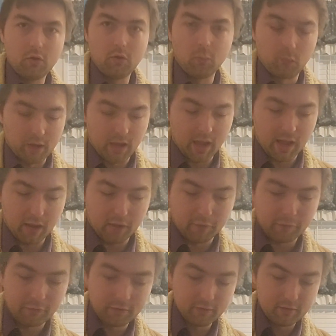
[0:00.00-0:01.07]
We have
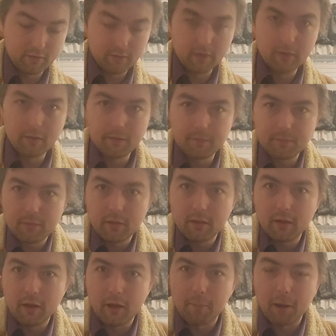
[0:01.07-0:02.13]

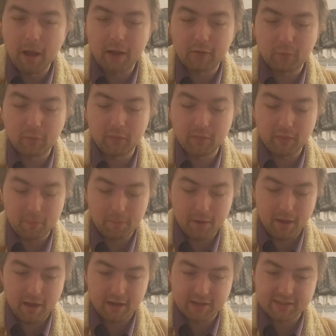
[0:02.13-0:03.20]
a box within the
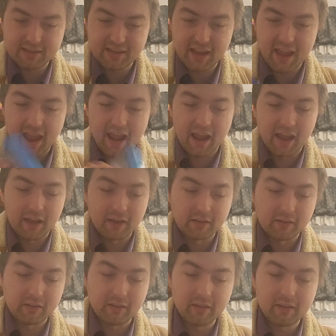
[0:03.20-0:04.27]
box and
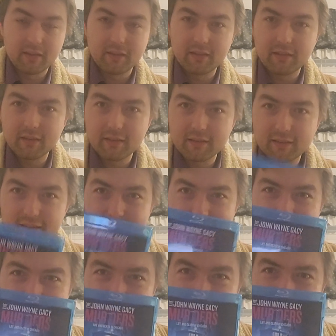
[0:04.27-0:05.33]

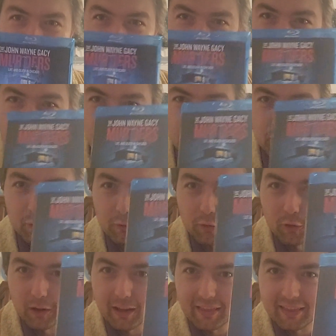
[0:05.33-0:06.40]
two blue.
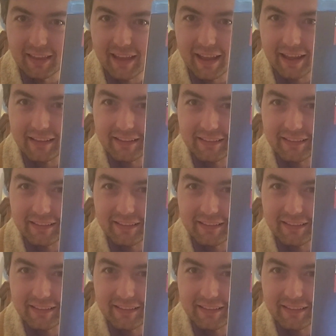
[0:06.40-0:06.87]
Look at that.